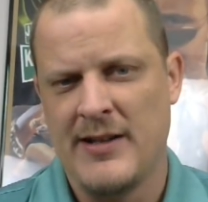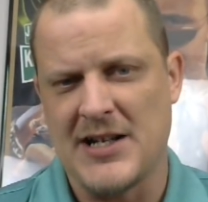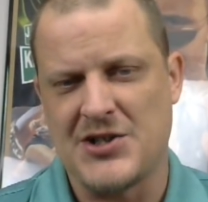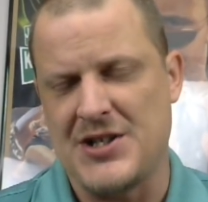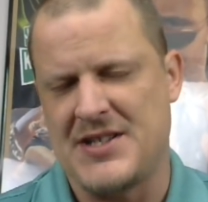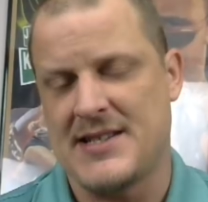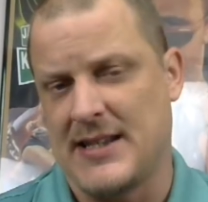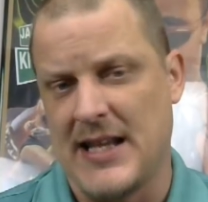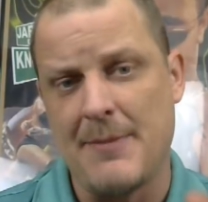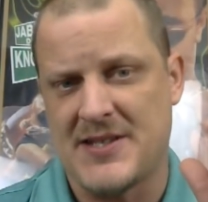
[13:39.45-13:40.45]
Like, she
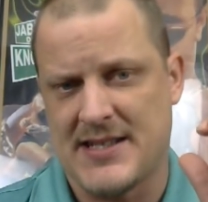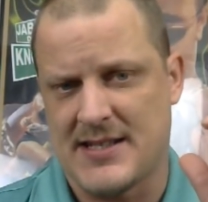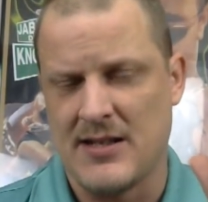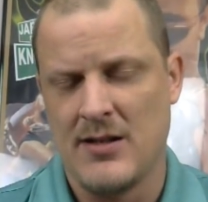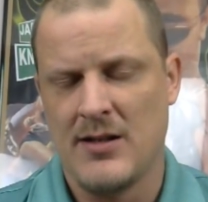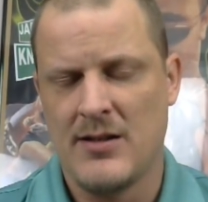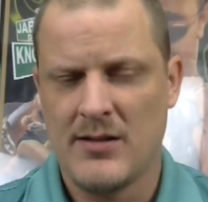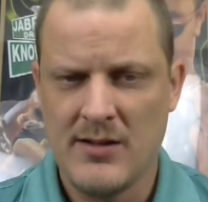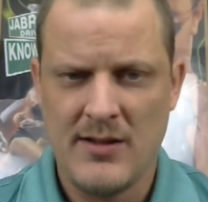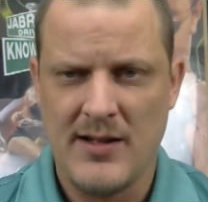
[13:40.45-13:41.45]
slips
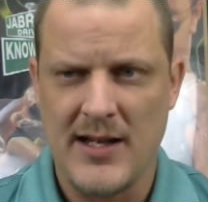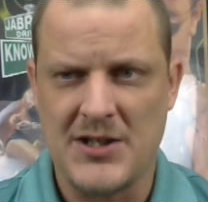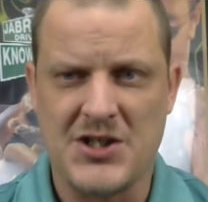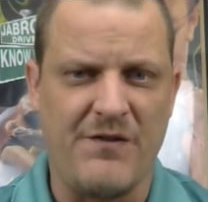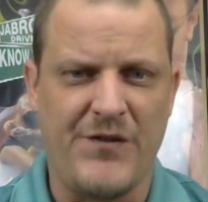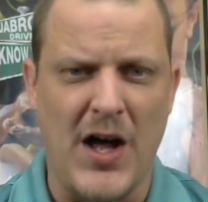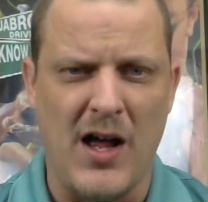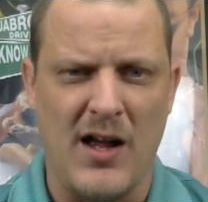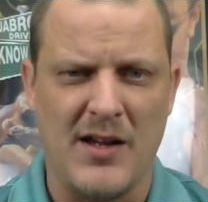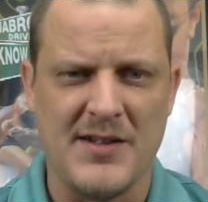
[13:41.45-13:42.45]
and she
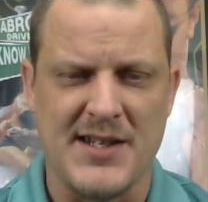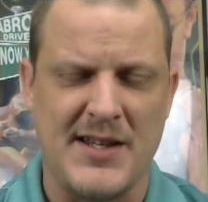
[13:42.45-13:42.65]
falls,